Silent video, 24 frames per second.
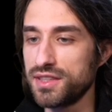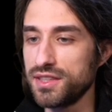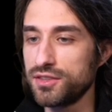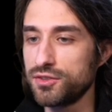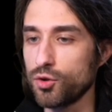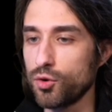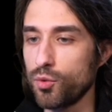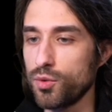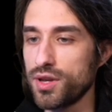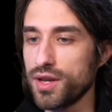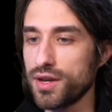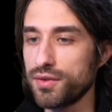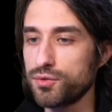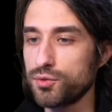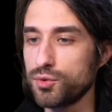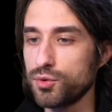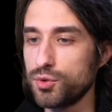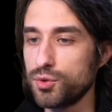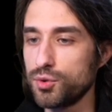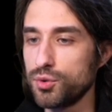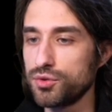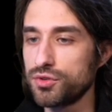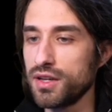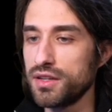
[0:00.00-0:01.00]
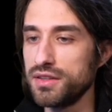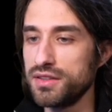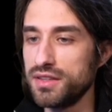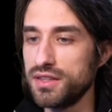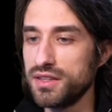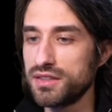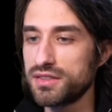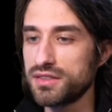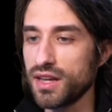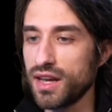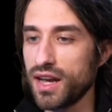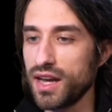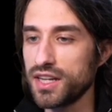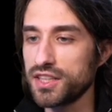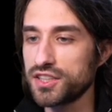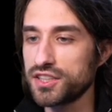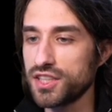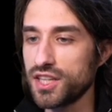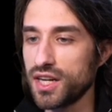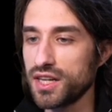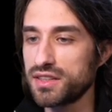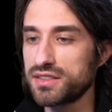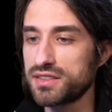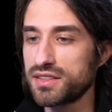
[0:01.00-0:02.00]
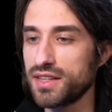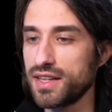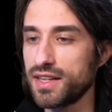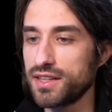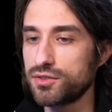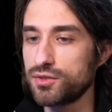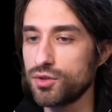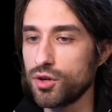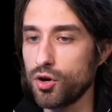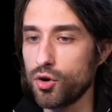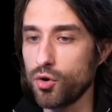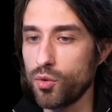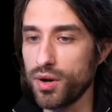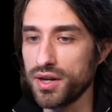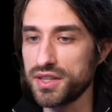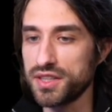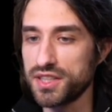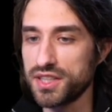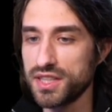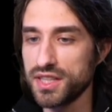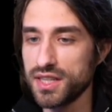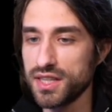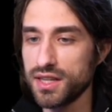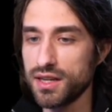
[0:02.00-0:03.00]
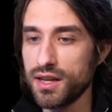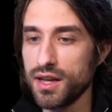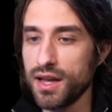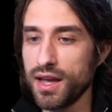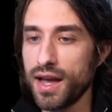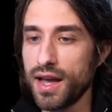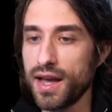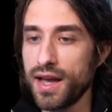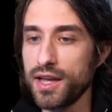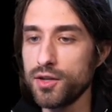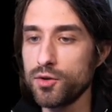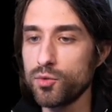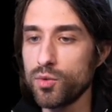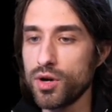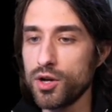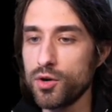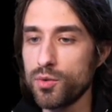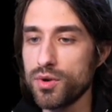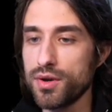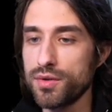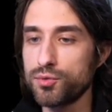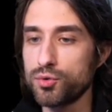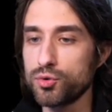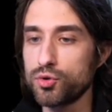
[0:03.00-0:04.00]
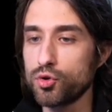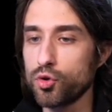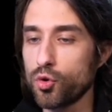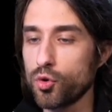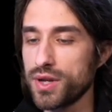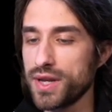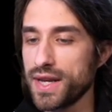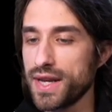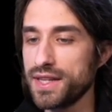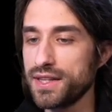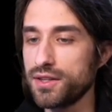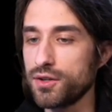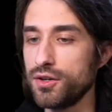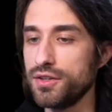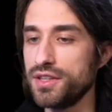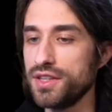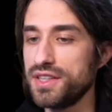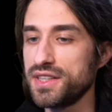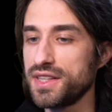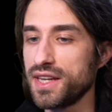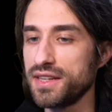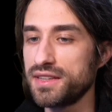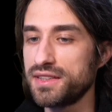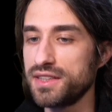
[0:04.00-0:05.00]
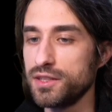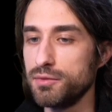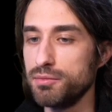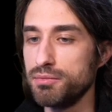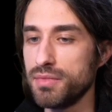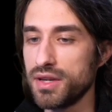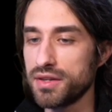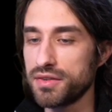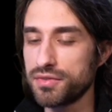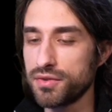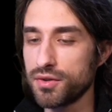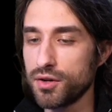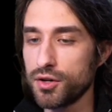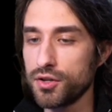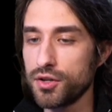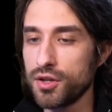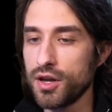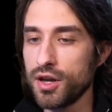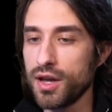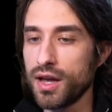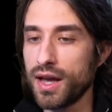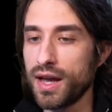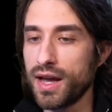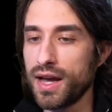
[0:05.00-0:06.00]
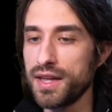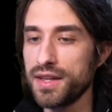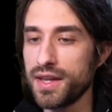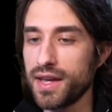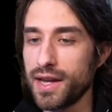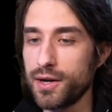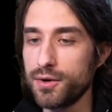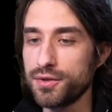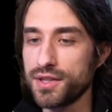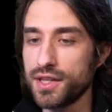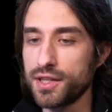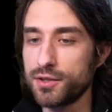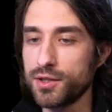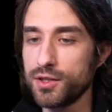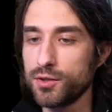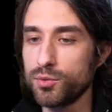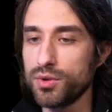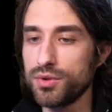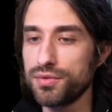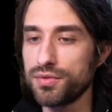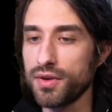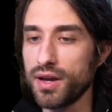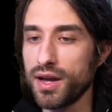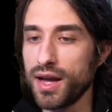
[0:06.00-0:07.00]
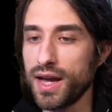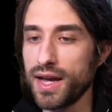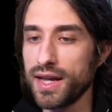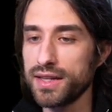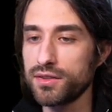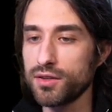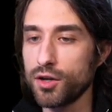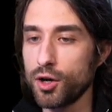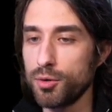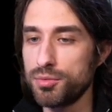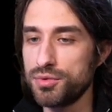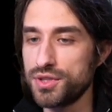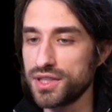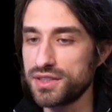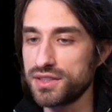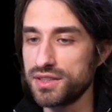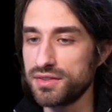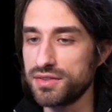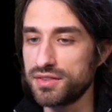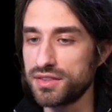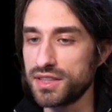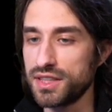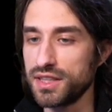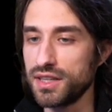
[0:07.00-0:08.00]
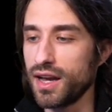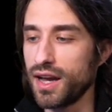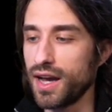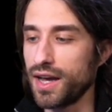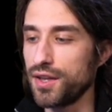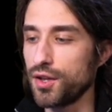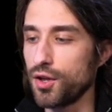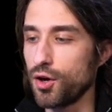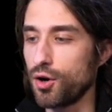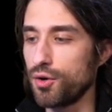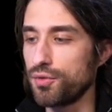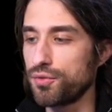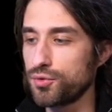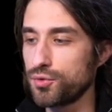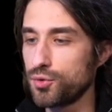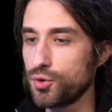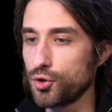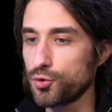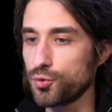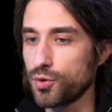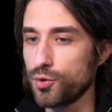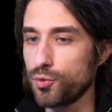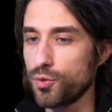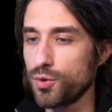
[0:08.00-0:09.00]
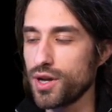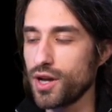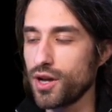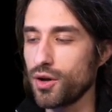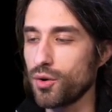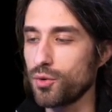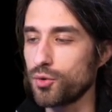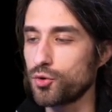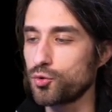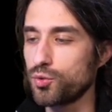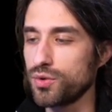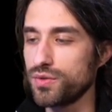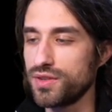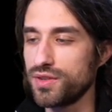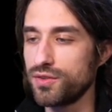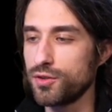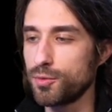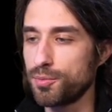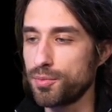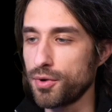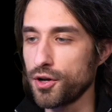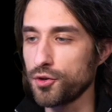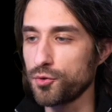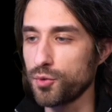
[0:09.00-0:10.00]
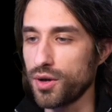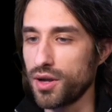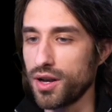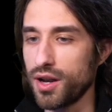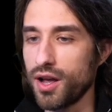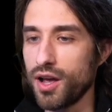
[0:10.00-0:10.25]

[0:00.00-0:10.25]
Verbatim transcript: So we have to use this hashtag selector right here. And, well, we have to create a dedicated method and annotate it with @objc. And of course, when we are Swift developers, well,